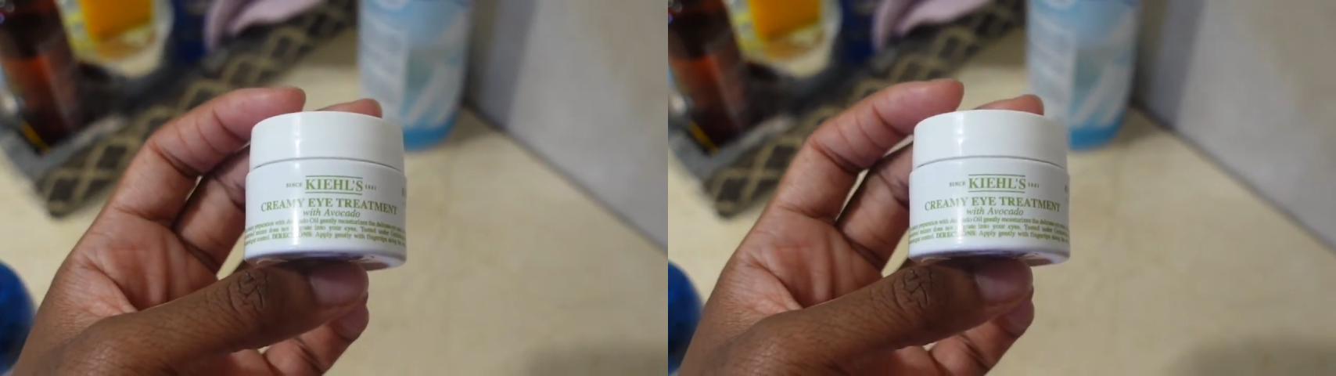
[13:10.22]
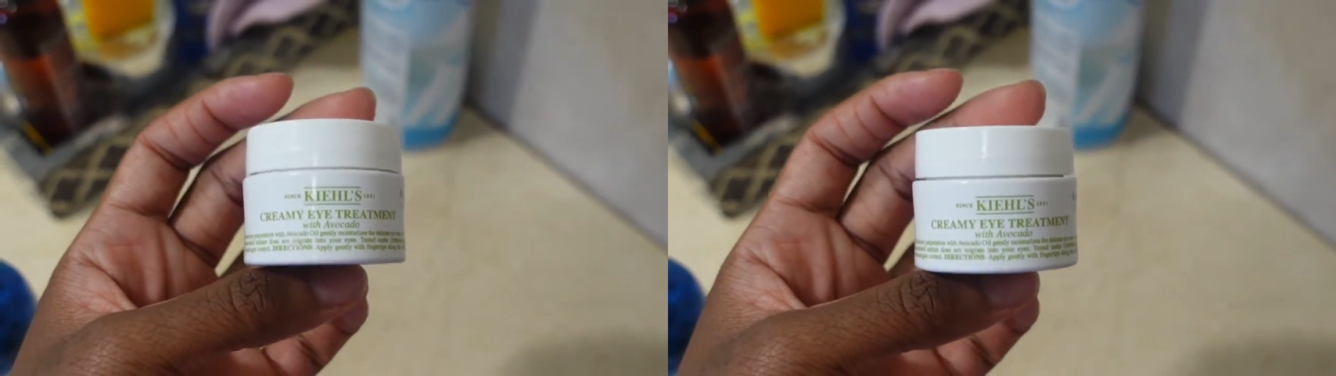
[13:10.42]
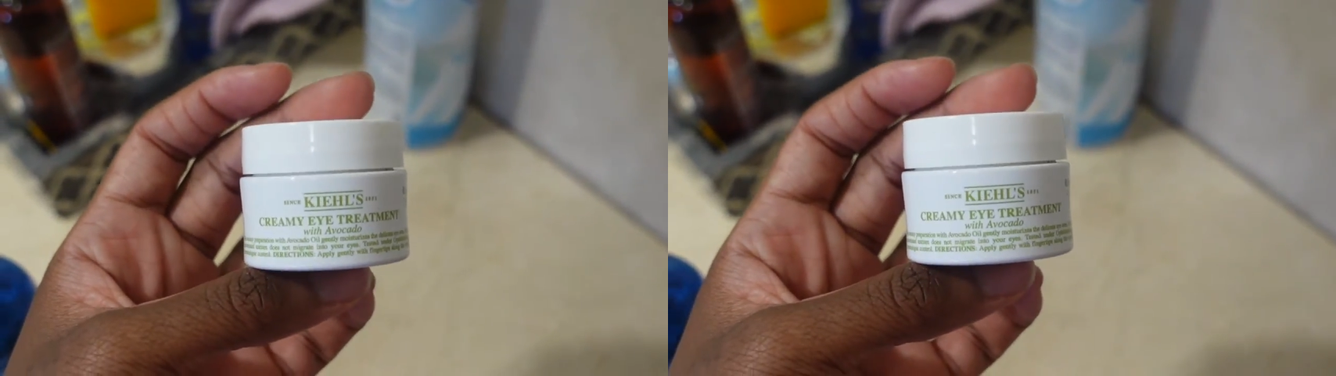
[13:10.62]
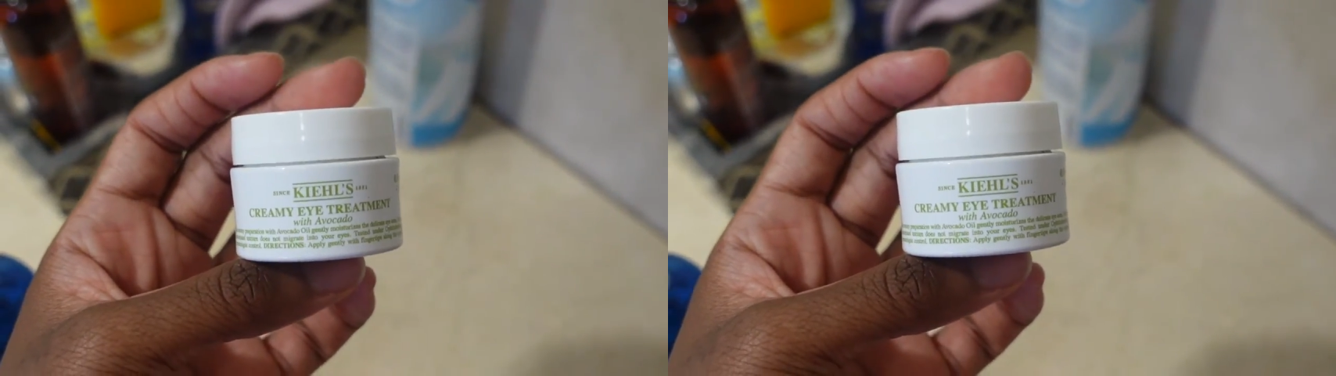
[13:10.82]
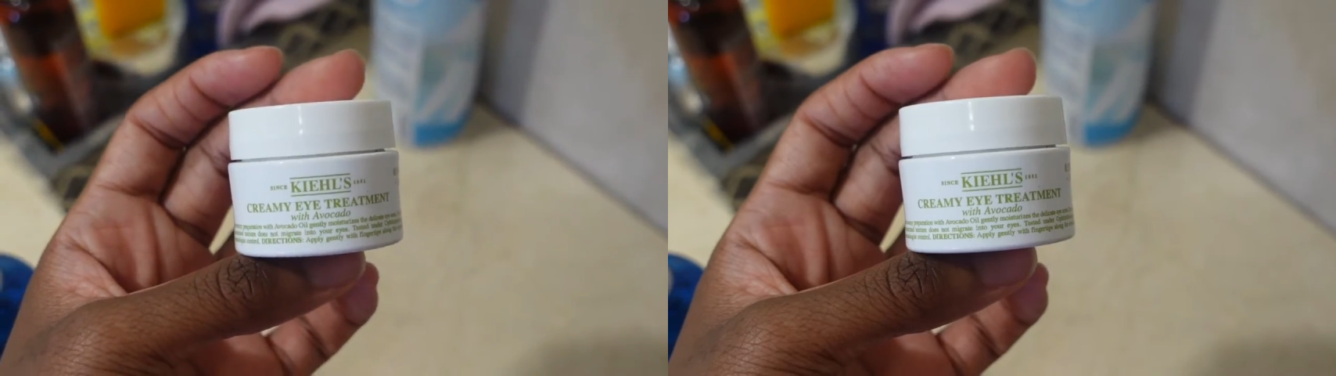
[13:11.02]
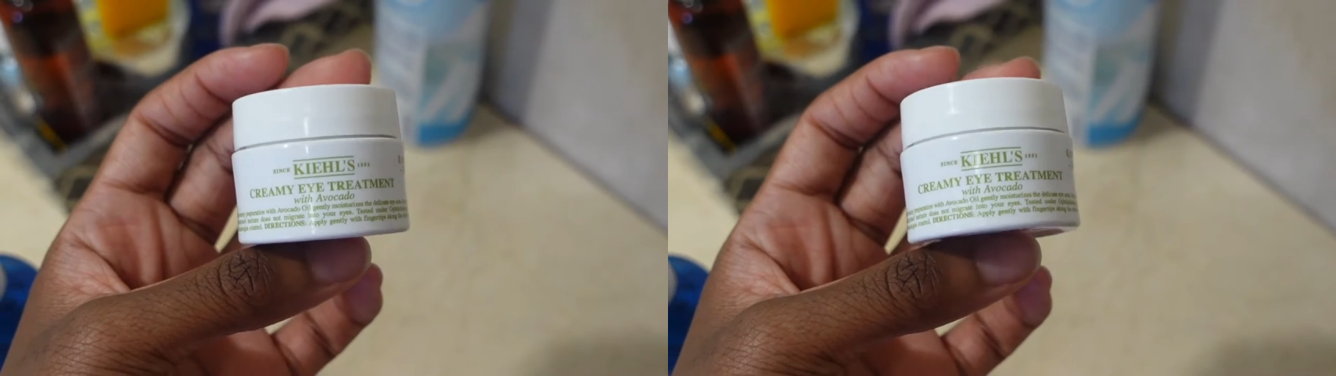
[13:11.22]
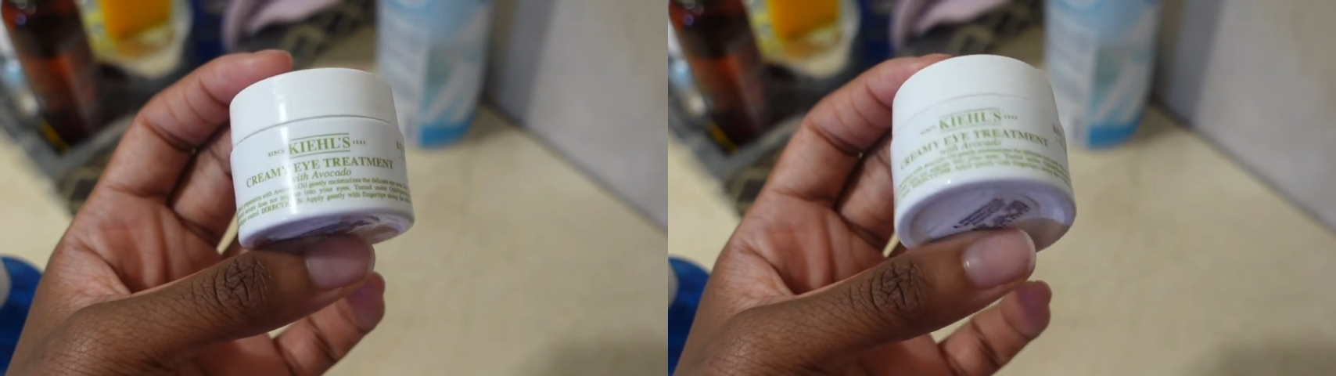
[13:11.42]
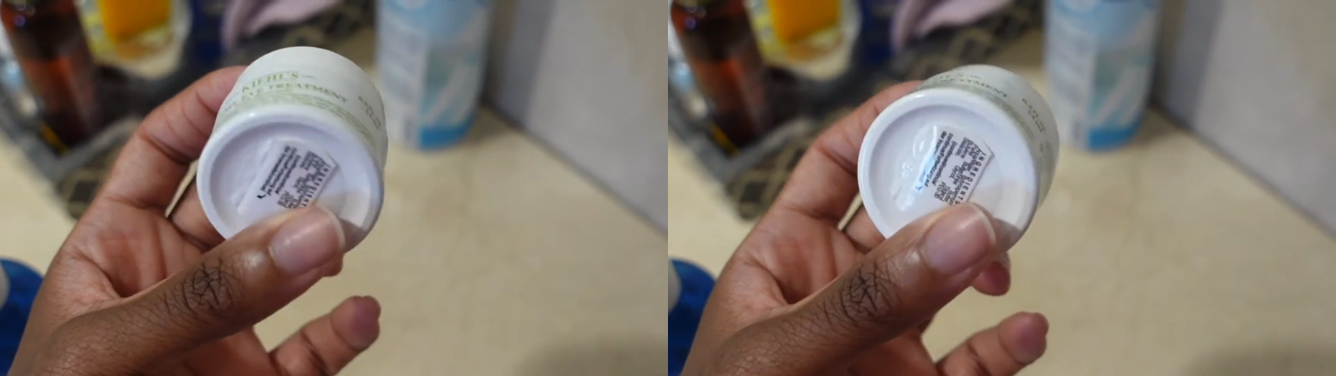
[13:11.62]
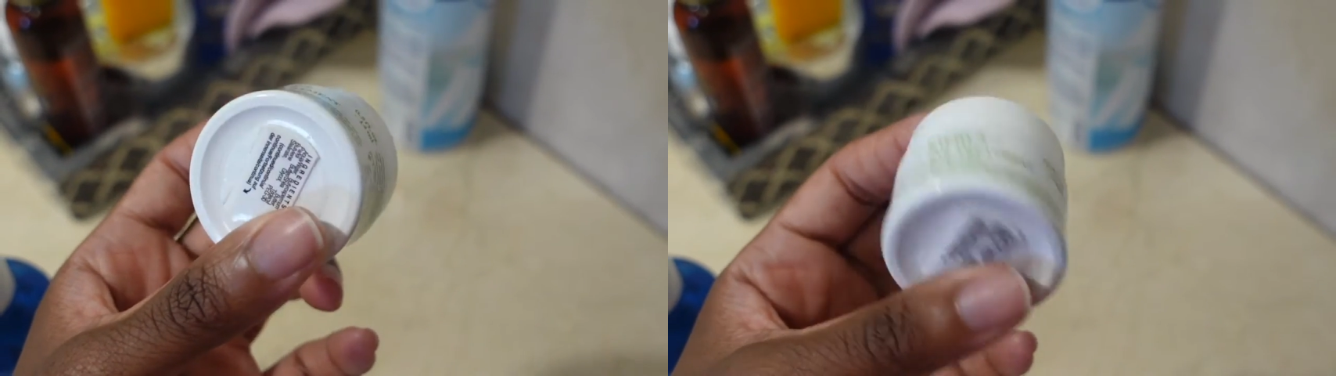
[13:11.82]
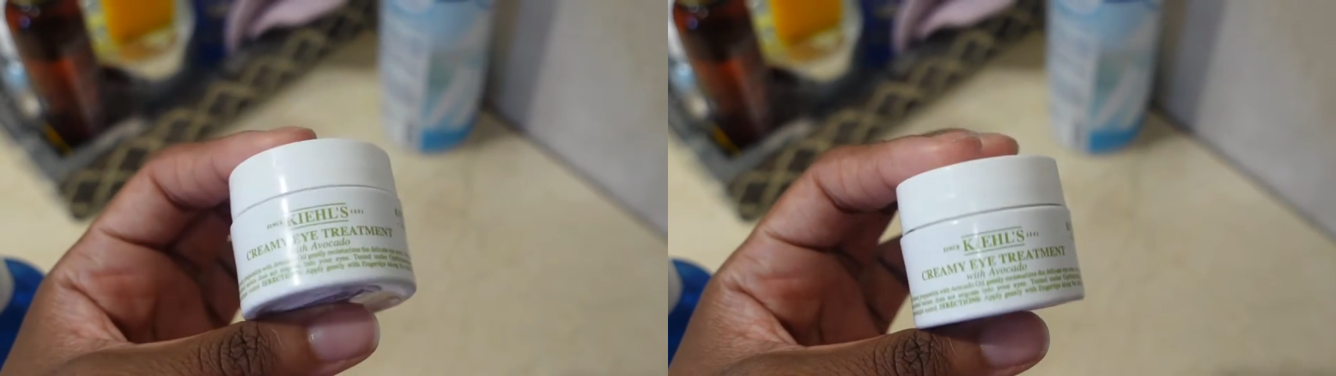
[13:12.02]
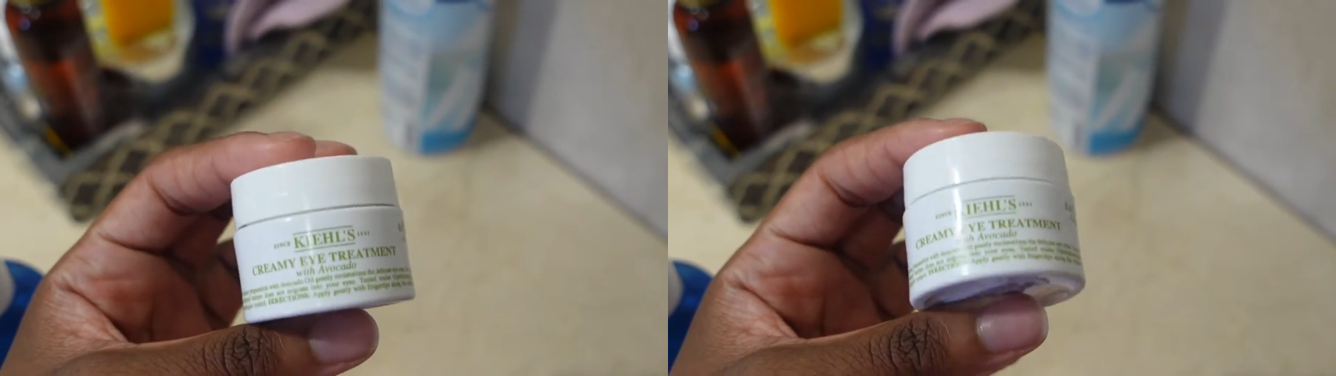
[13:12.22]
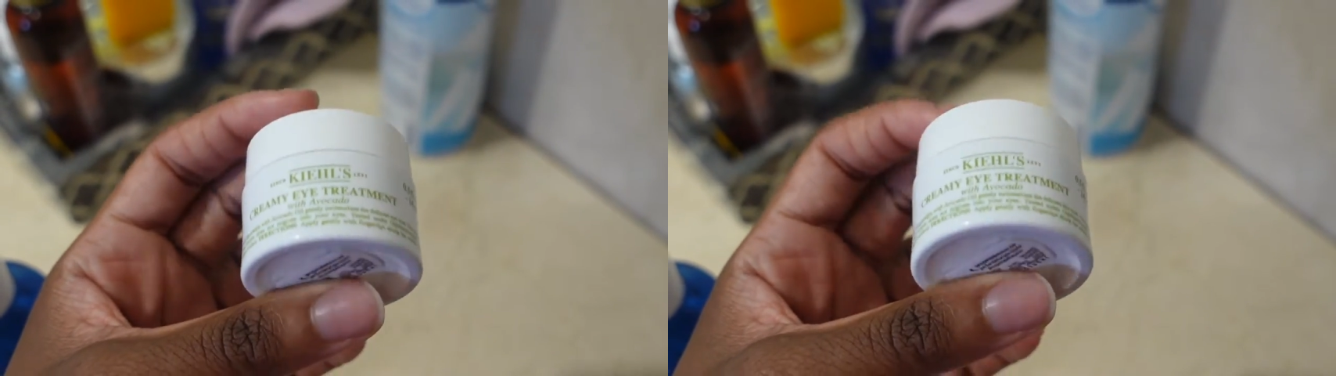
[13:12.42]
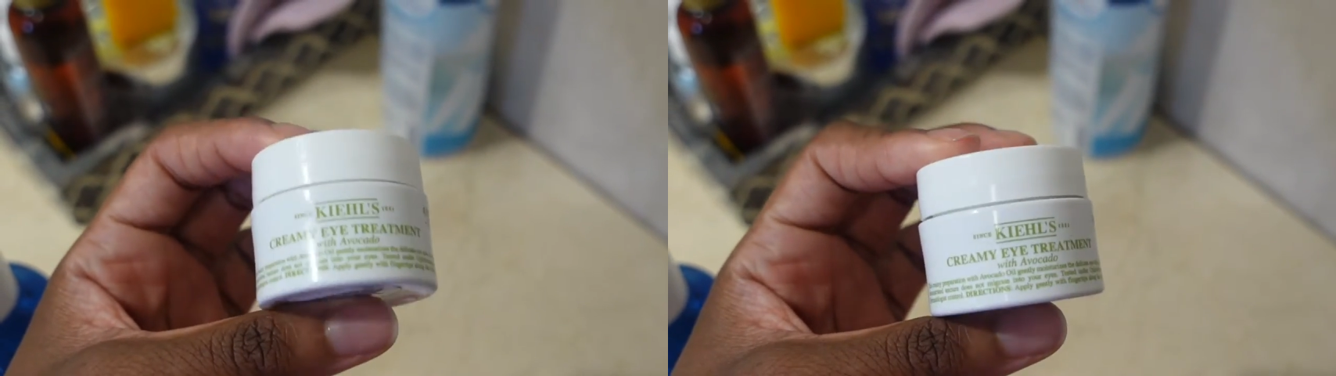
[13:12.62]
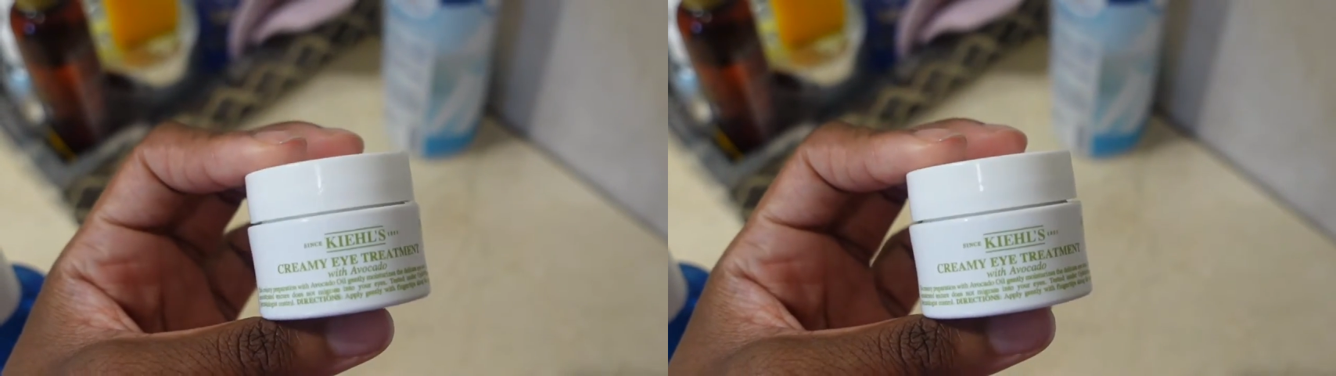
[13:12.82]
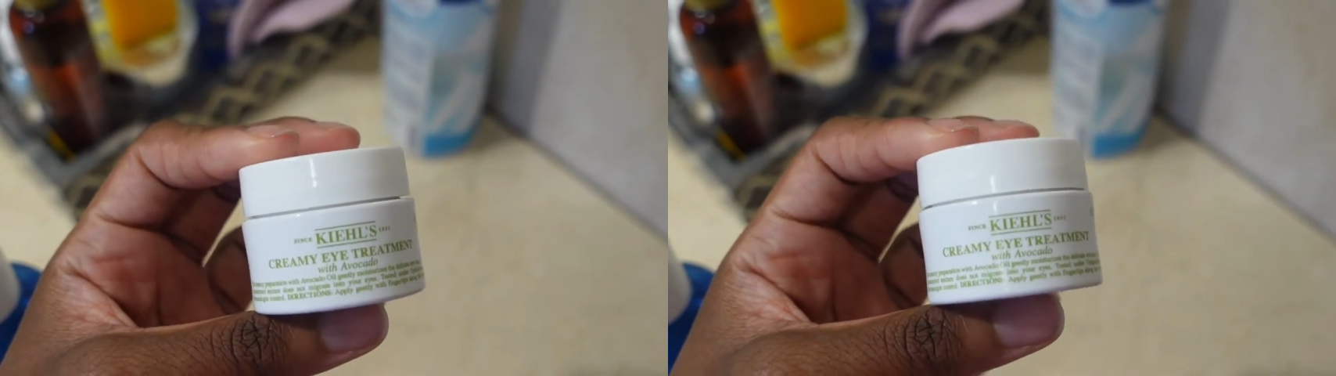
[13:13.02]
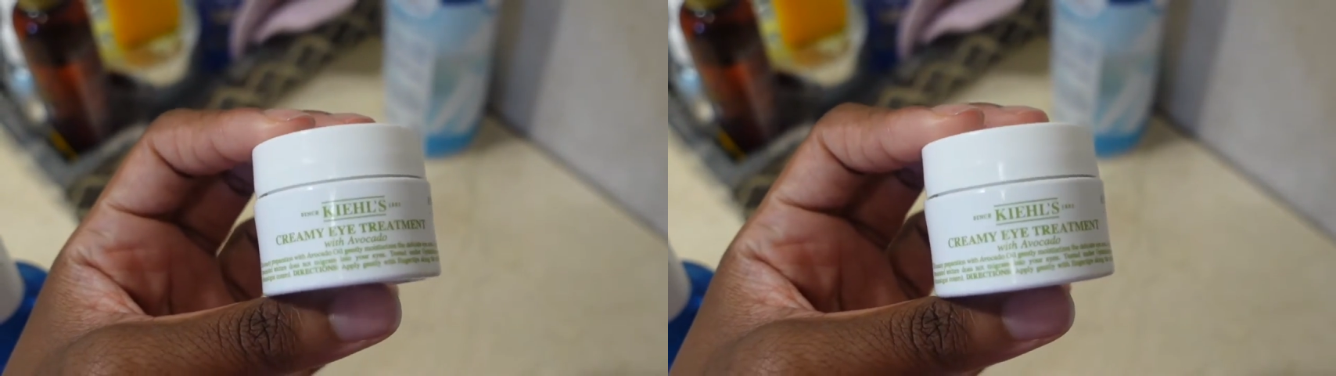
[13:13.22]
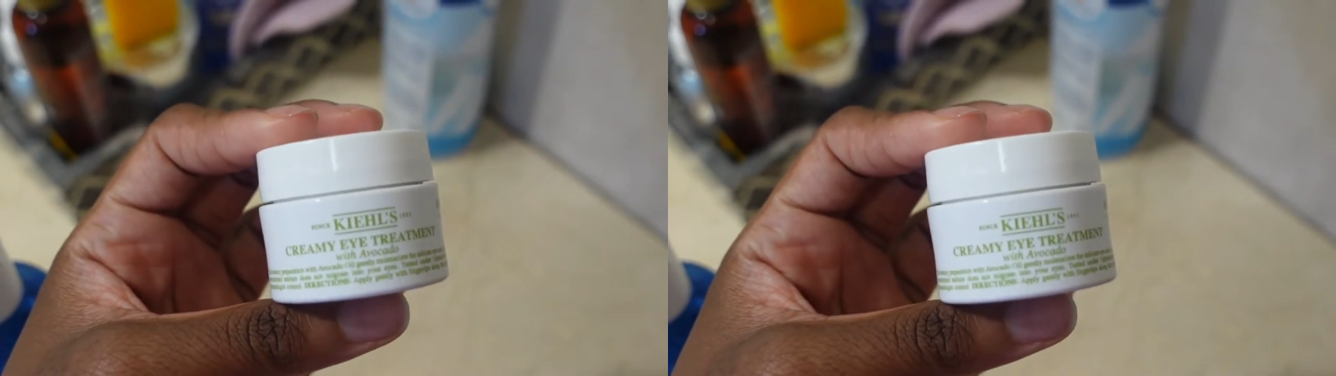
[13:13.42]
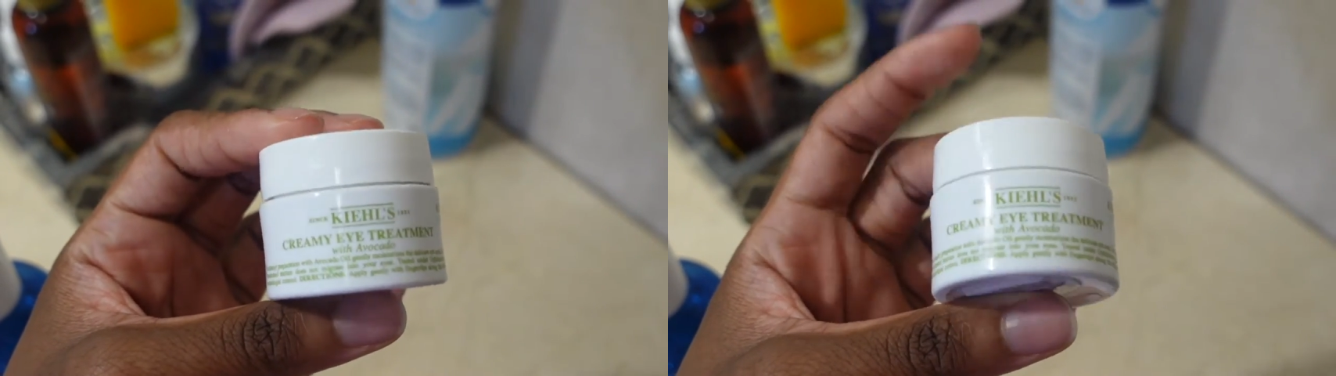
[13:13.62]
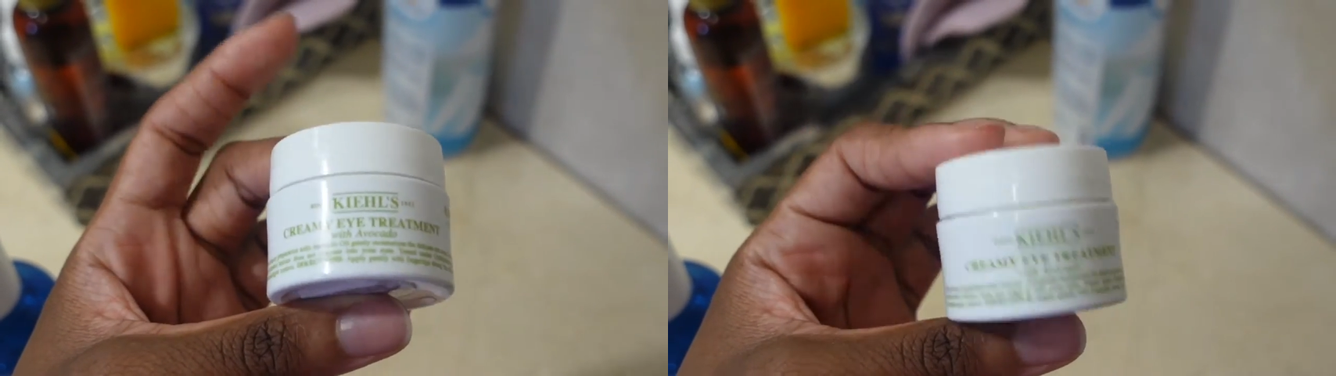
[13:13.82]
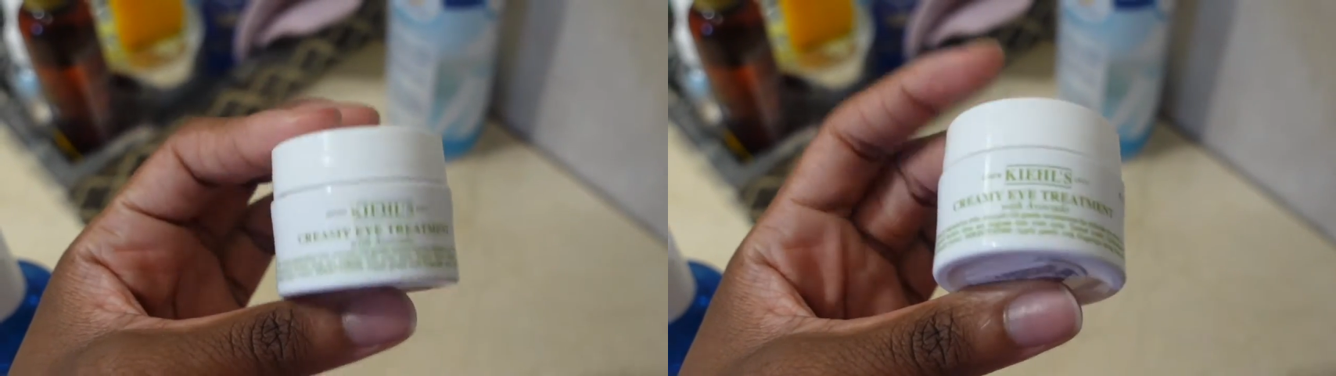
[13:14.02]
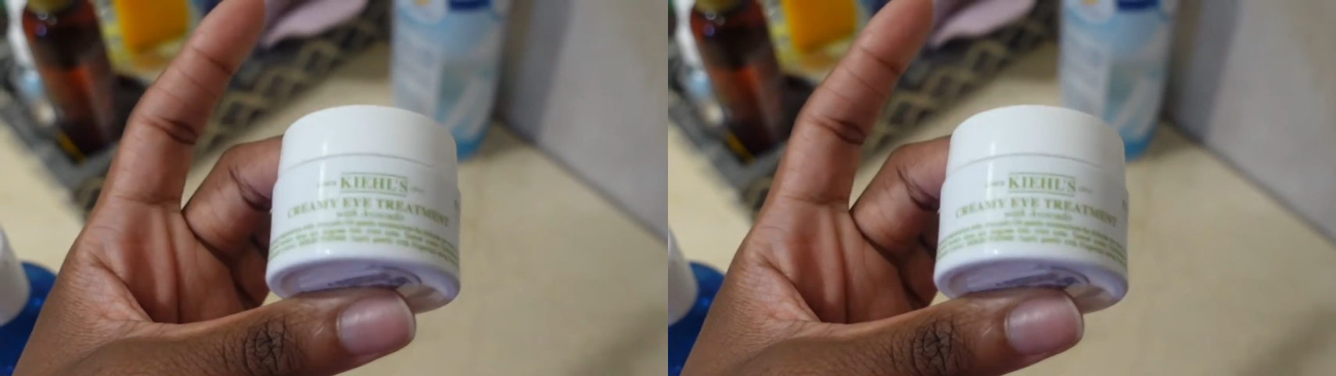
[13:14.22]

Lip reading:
(no speaker visible)